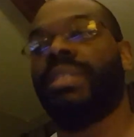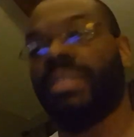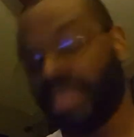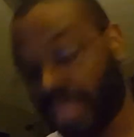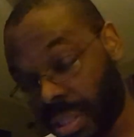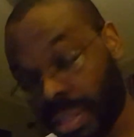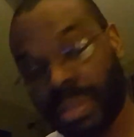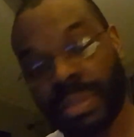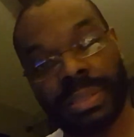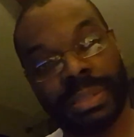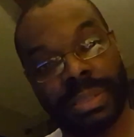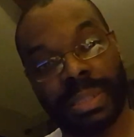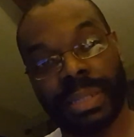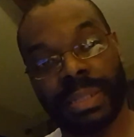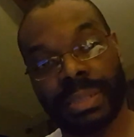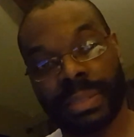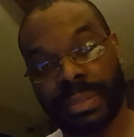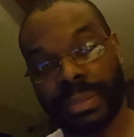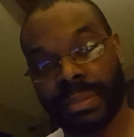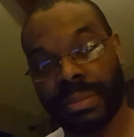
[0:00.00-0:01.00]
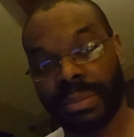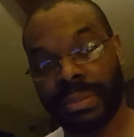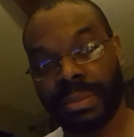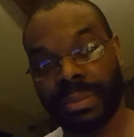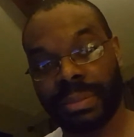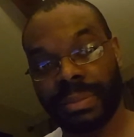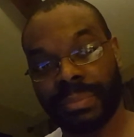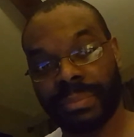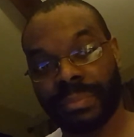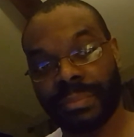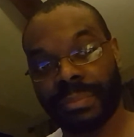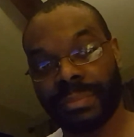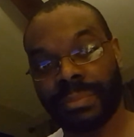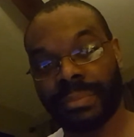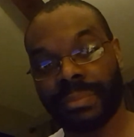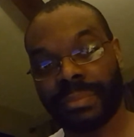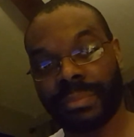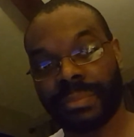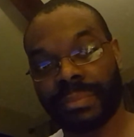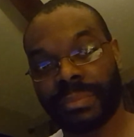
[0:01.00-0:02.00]
y'all excited to see this?
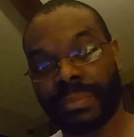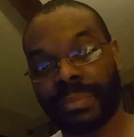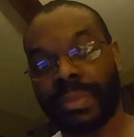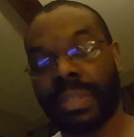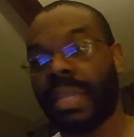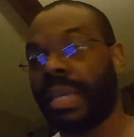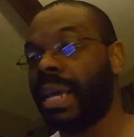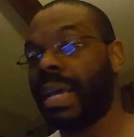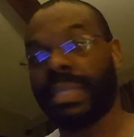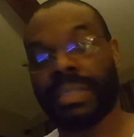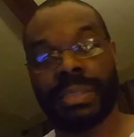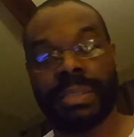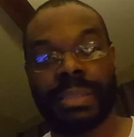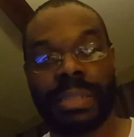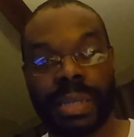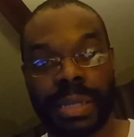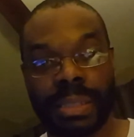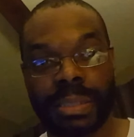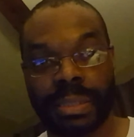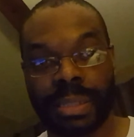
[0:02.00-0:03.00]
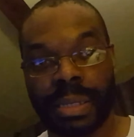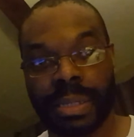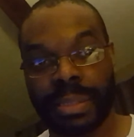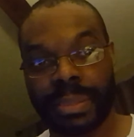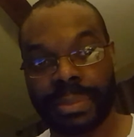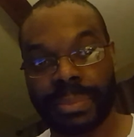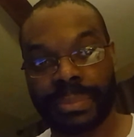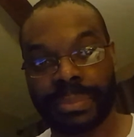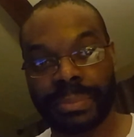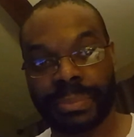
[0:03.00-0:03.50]
As excited as I am.